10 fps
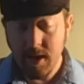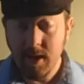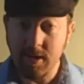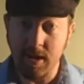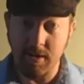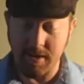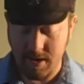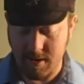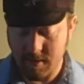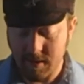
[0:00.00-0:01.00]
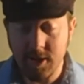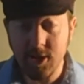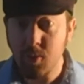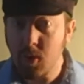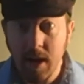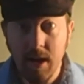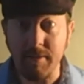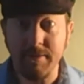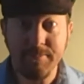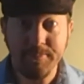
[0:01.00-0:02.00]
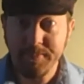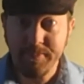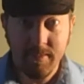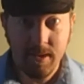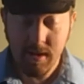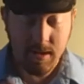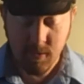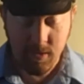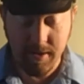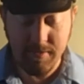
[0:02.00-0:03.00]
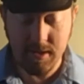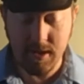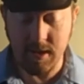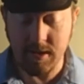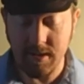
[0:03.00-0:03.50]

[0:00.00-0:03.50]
So, you know, you just run off whatever's on